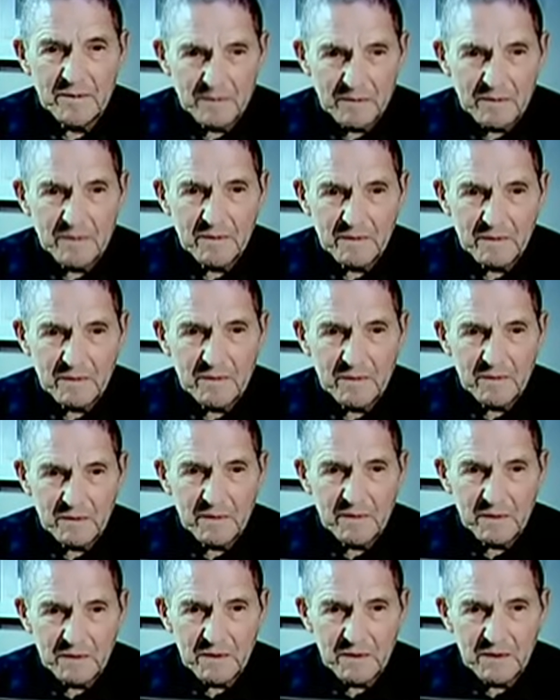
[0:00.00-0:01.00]
Um, you
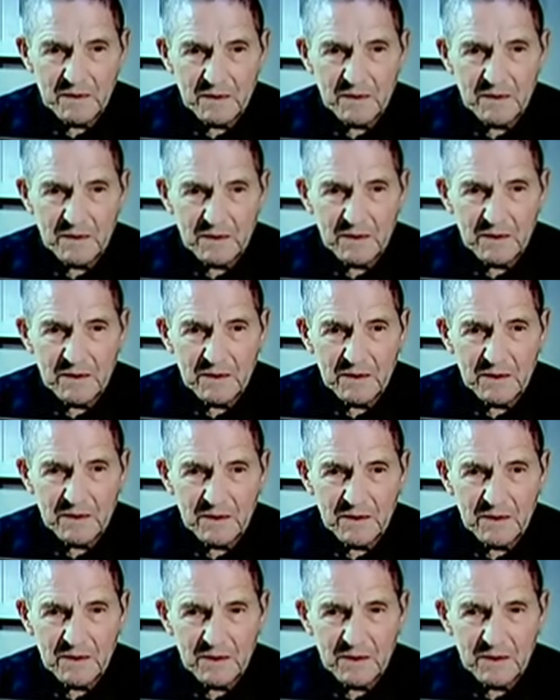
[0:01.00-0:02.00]
know, you'd think
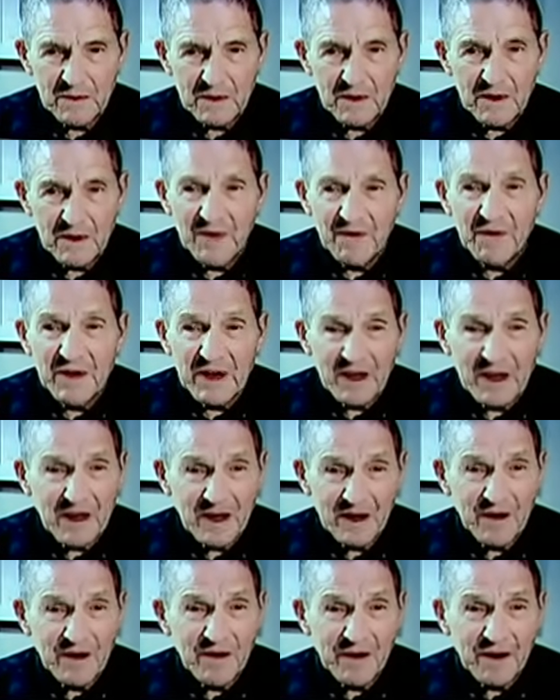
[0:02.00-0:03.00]
that he'd remember it's
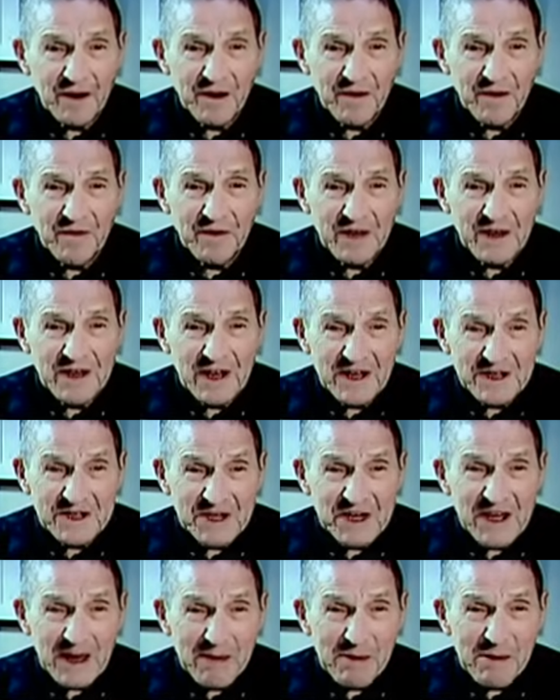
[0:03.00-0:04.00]
6.30 and it's
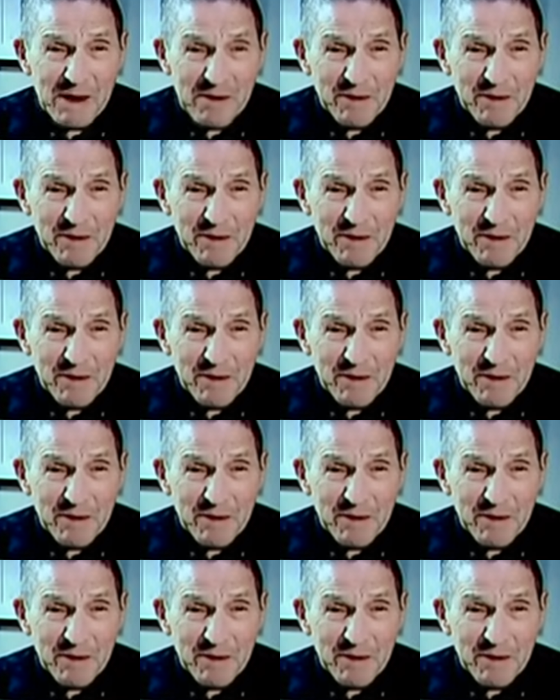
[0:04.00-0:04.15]
Wednesday.